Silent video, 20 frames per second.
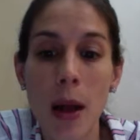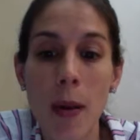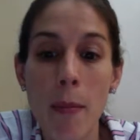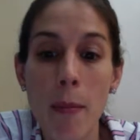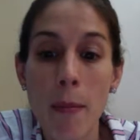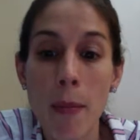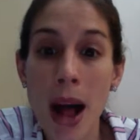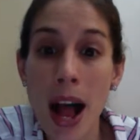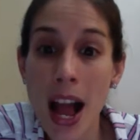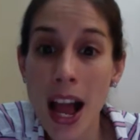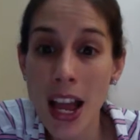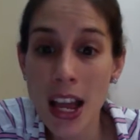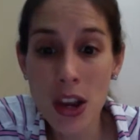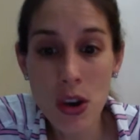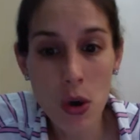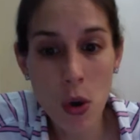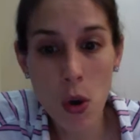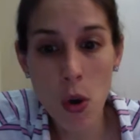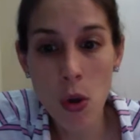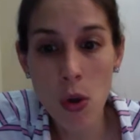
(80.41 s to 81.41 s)
My
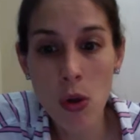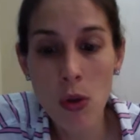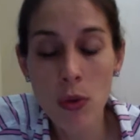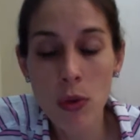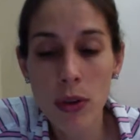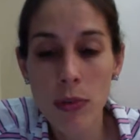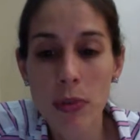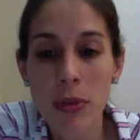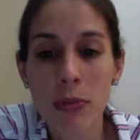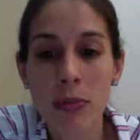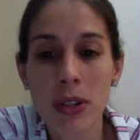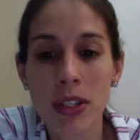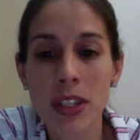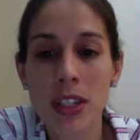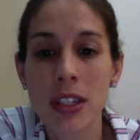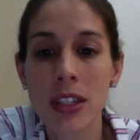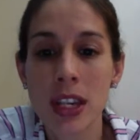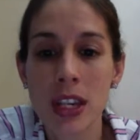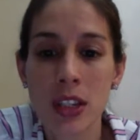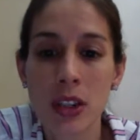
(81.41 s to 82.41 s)
goal with the
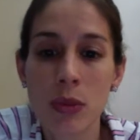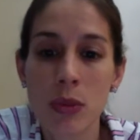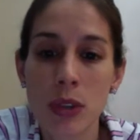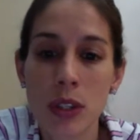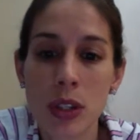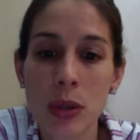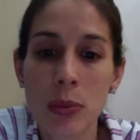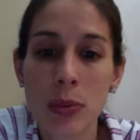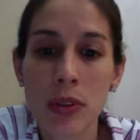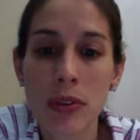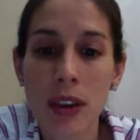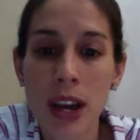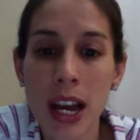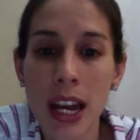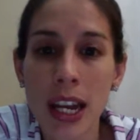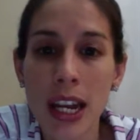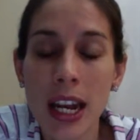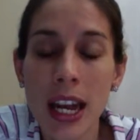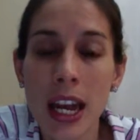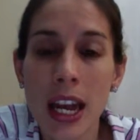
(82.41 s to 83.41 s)
presentation was to
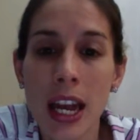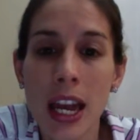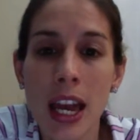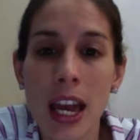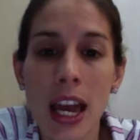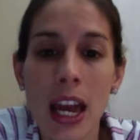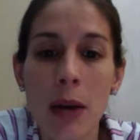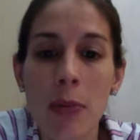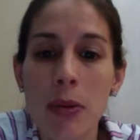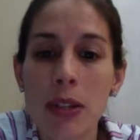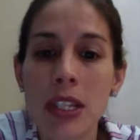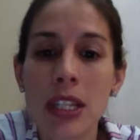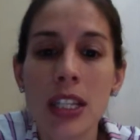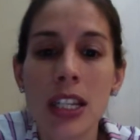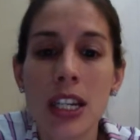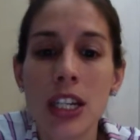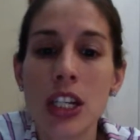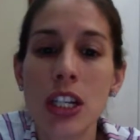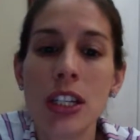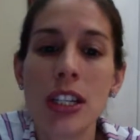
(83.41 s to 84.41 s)
provide a
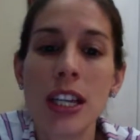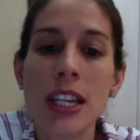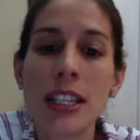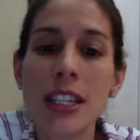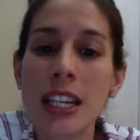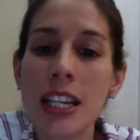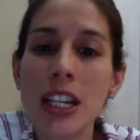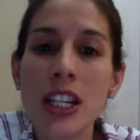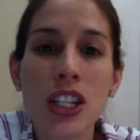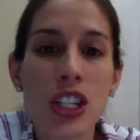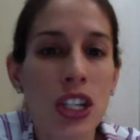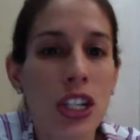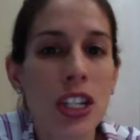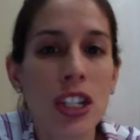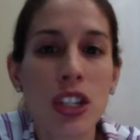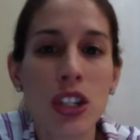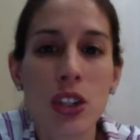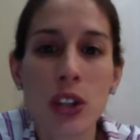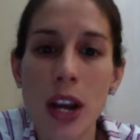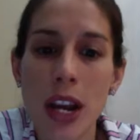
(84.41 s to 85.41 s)
presentation that didn't
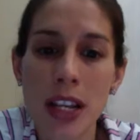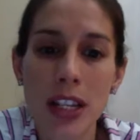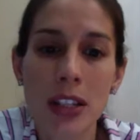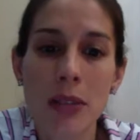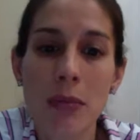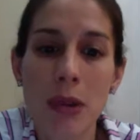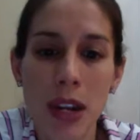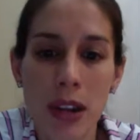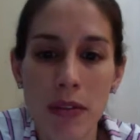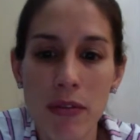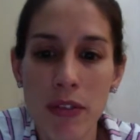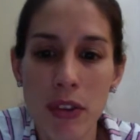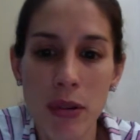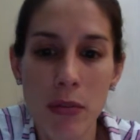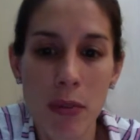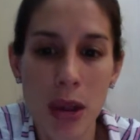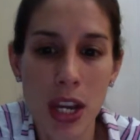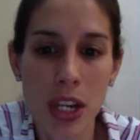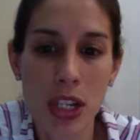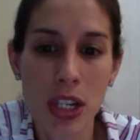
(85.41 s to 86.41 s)
just transmit
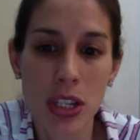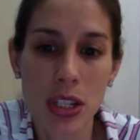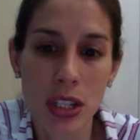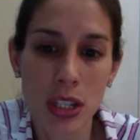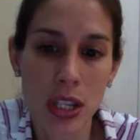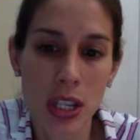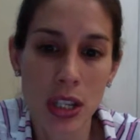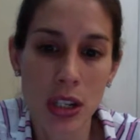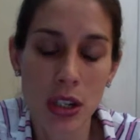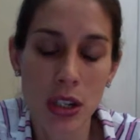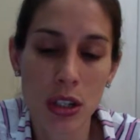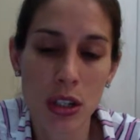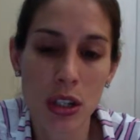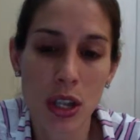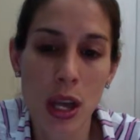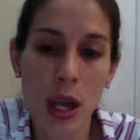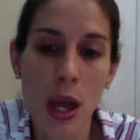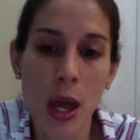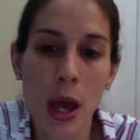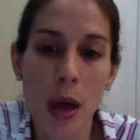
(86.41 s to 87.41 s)
information to teachers,
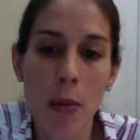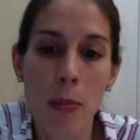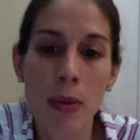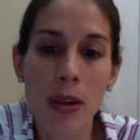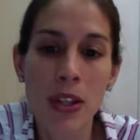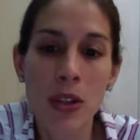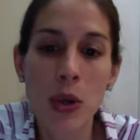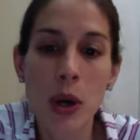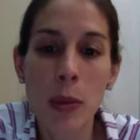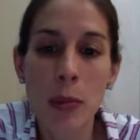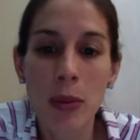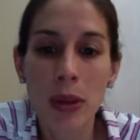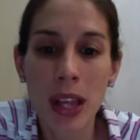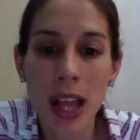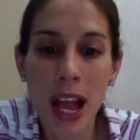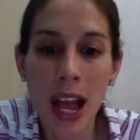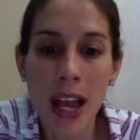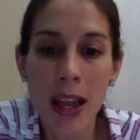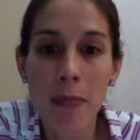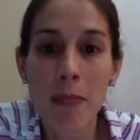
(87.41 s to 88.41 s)
but to
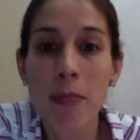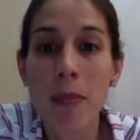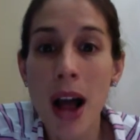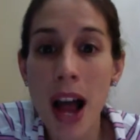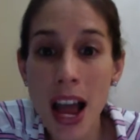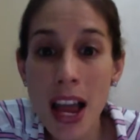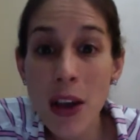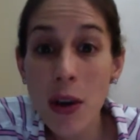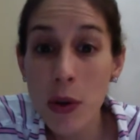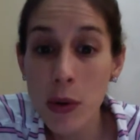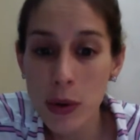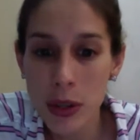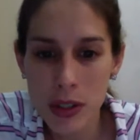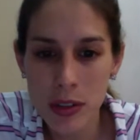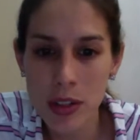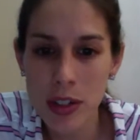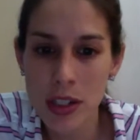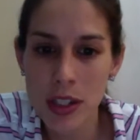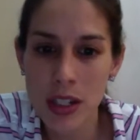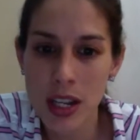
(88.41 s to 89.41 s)
apply my own
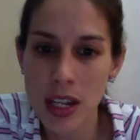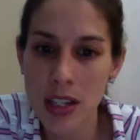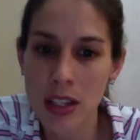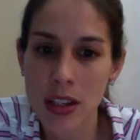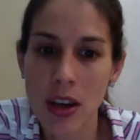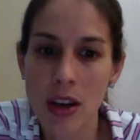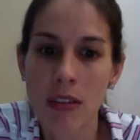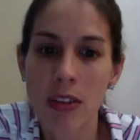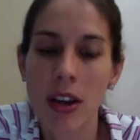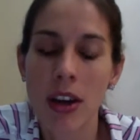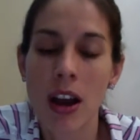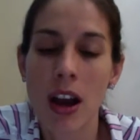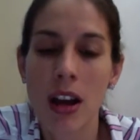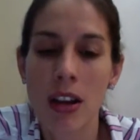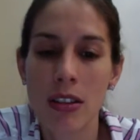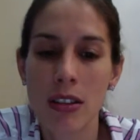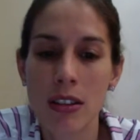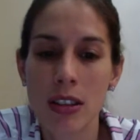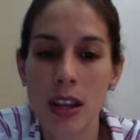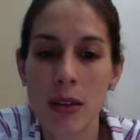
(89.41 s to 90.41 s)
understanding of the
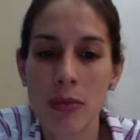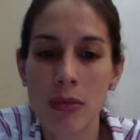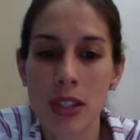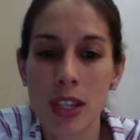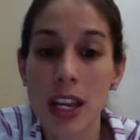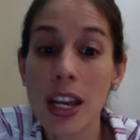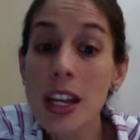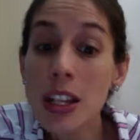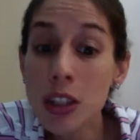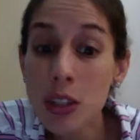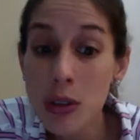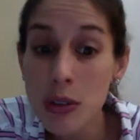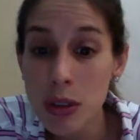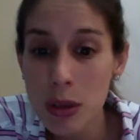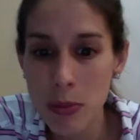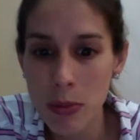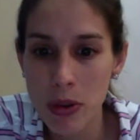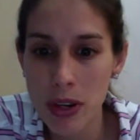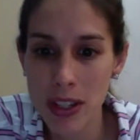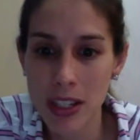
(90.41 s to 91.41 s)
concepts into
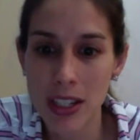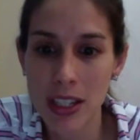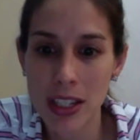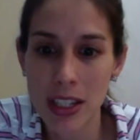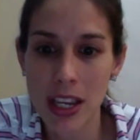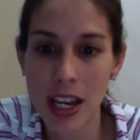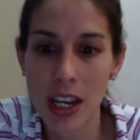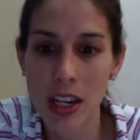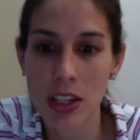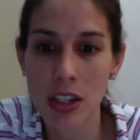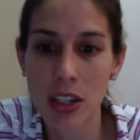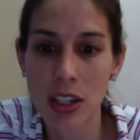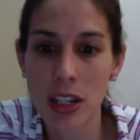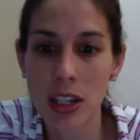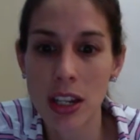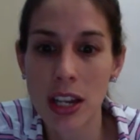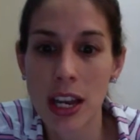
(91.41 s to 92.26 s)
the presentation.